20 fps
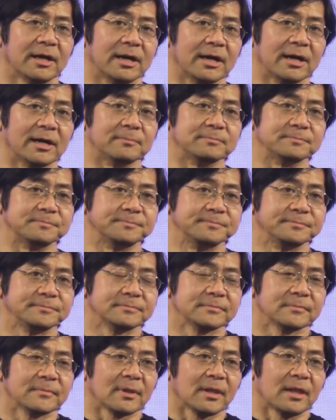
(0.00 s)

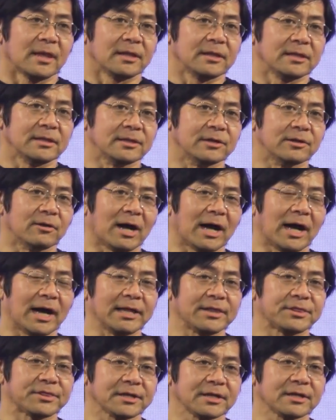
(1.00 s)

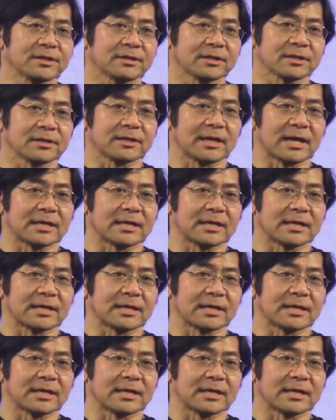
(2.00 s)
I think that